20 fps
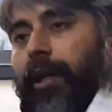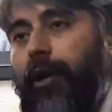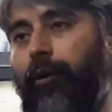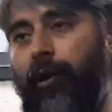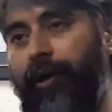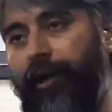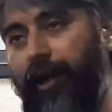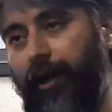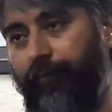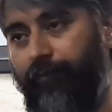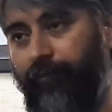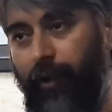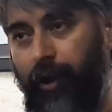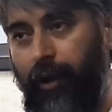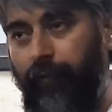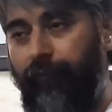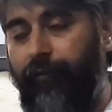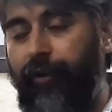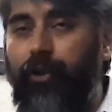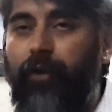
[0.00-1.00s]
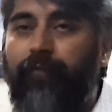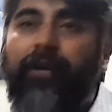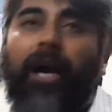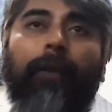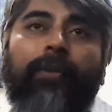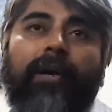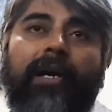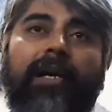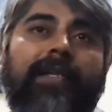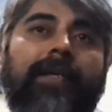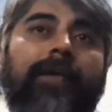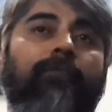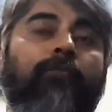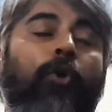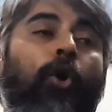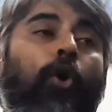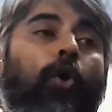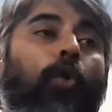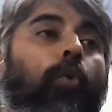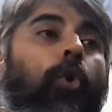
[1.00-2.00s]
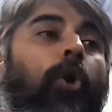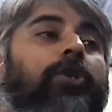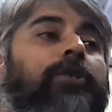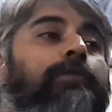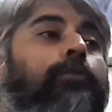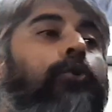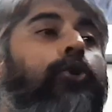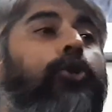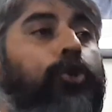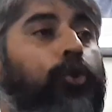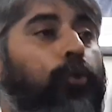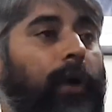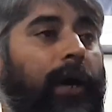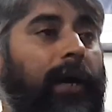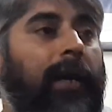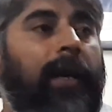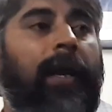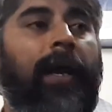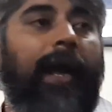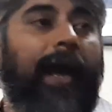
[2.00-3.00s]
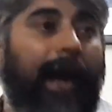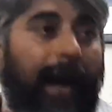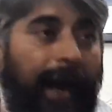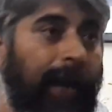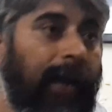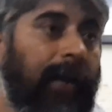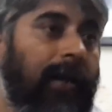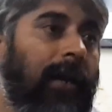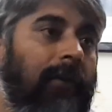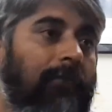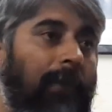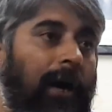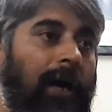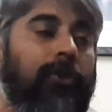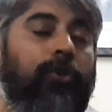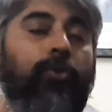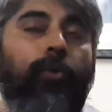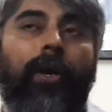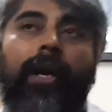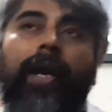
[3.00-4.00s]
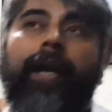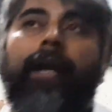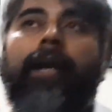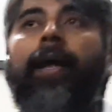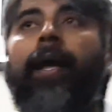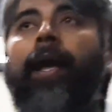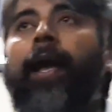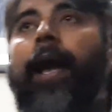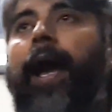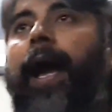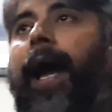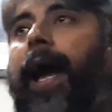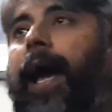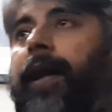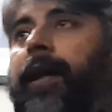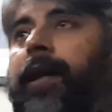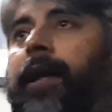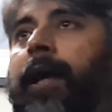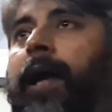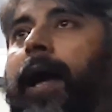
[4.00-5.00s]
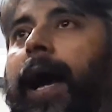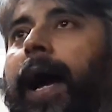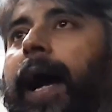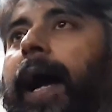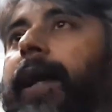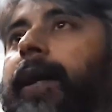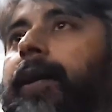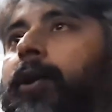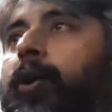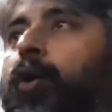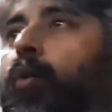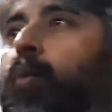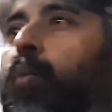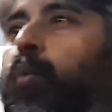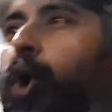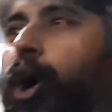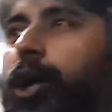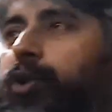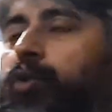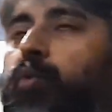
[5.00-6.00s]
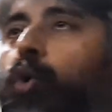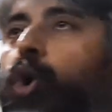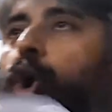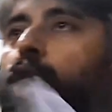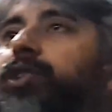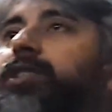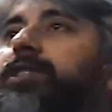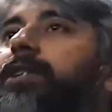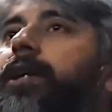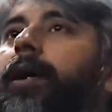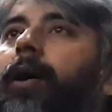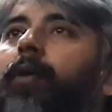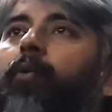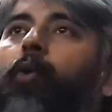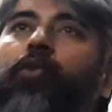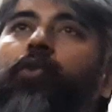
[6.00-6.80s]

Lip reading: the regulated phase of capitalism was put to an end and marked to an end. And what was